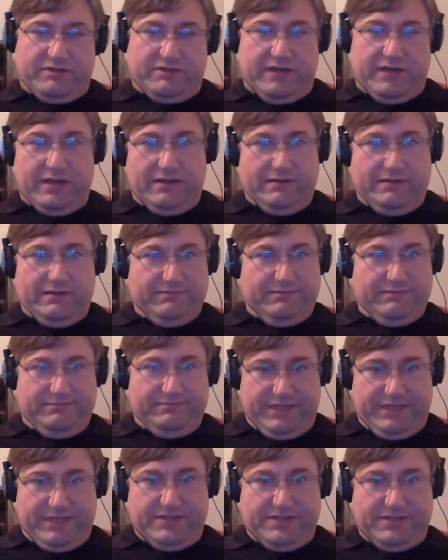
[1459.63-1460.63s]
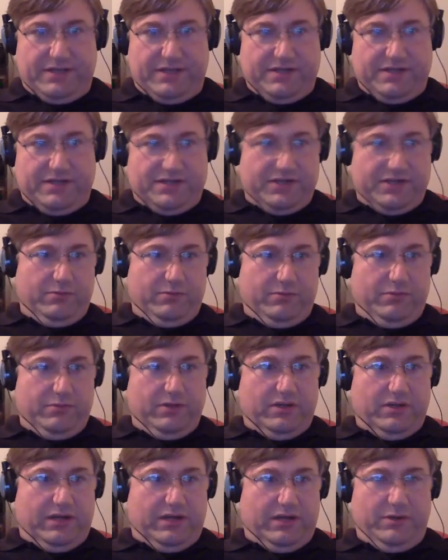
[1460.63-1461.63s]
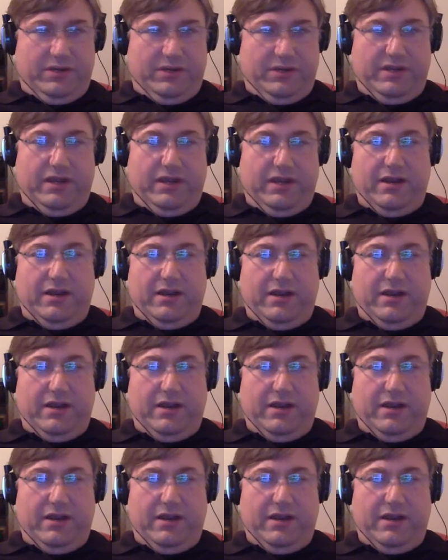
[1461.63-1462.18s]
If I didn't sell a single book, I wouldn't care,